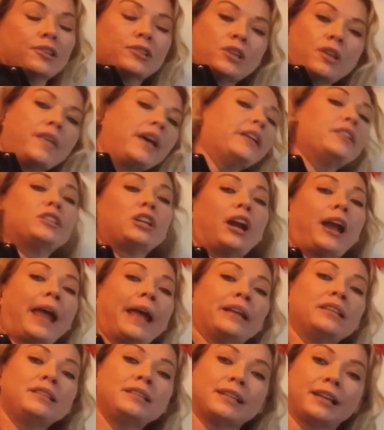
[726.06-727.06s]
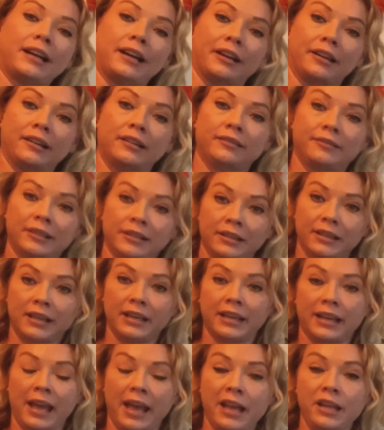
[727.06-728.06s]
so that's our answer.
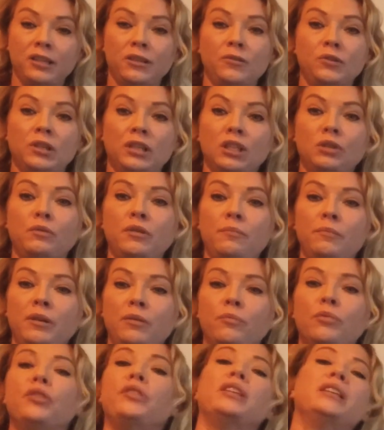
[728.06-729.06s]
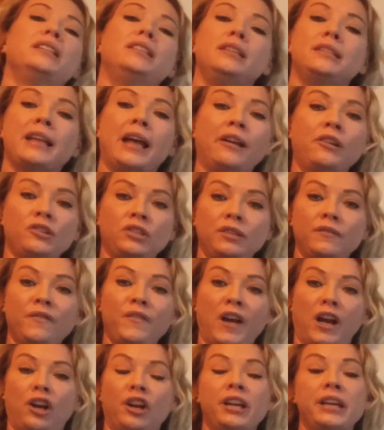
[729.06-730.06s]
Okay, so just remember, this is actually
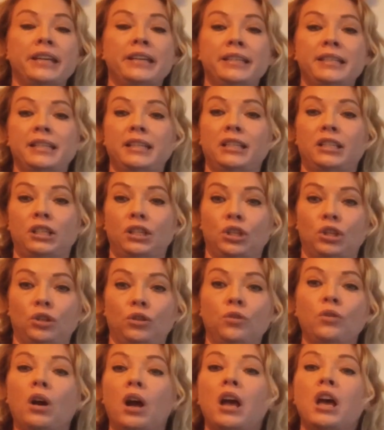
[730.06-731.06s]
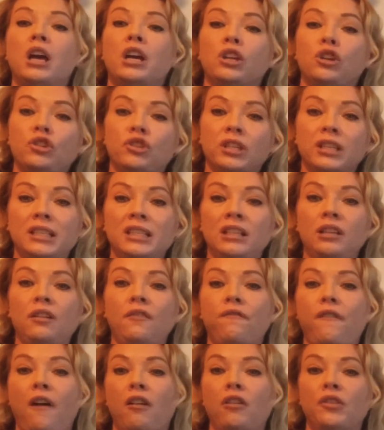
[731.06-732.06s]
very easy to do. You just need to
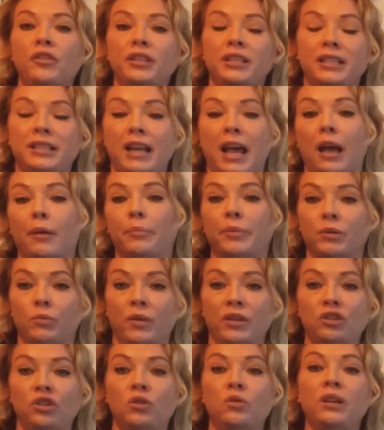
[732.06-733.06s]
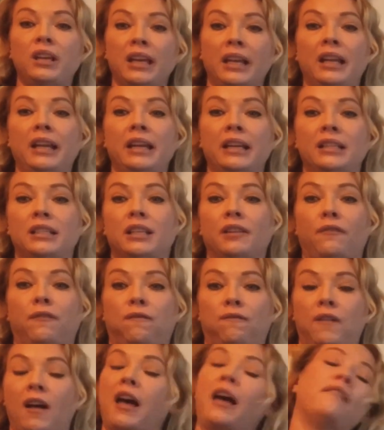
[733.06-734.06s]
follow the steps. Once you get it into
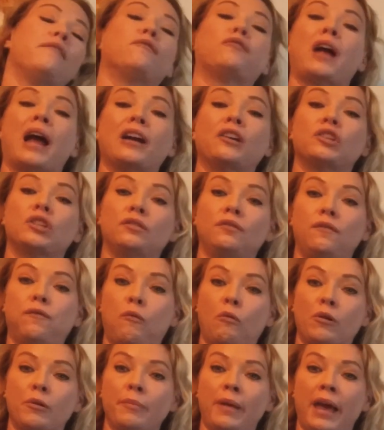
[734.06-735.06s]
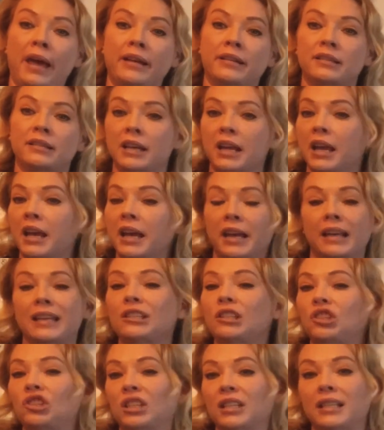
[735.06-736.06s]
fraction format,
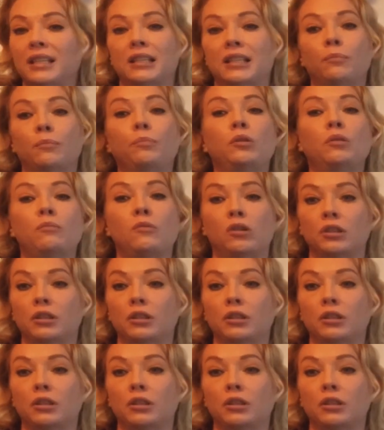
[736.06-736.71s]
it's just simple